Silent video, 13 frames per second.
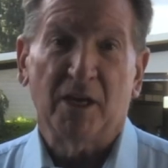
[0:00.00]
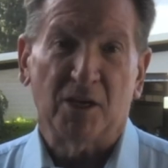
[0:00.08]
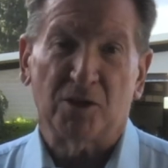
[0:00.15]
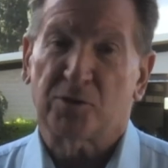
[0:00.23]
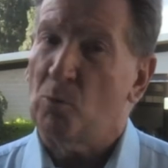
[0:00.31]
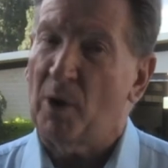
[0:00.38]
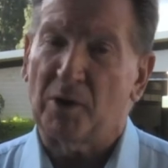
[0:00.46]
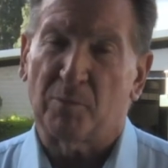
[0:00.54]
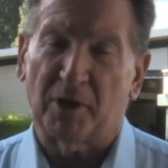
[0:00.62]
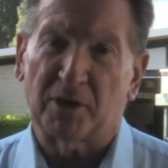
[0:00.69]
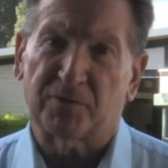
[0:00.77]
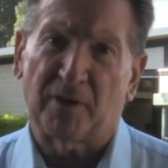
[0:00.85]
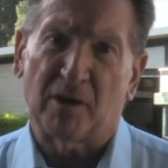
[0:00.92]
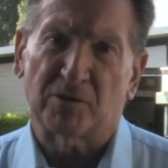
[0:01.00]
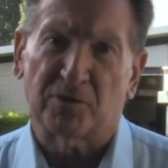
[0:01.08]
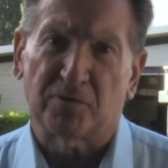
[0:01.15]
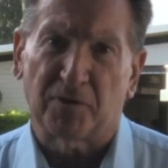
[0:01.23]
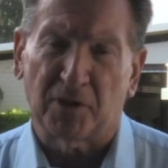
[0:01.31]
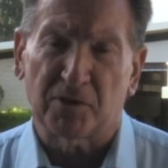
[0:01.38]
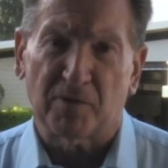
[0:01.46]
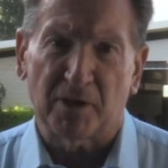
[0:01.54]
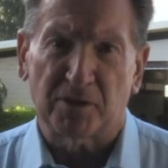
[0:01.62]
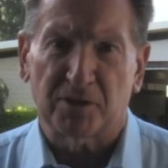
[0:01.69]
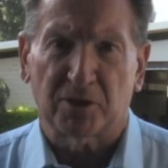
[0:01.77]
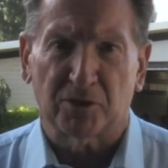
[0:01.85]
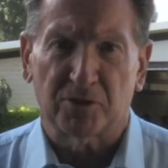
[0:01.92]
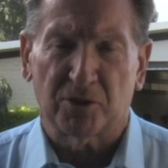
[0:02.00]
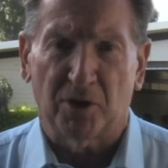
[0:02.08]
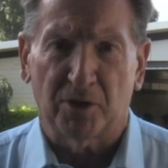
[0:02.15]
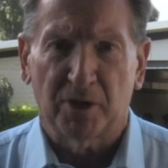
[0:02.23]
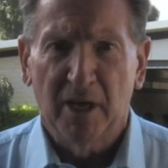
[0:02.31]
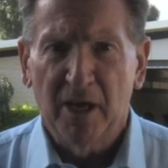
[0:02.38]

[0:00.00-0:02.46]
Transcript: is the one to beat as far as the fillies race is concerned.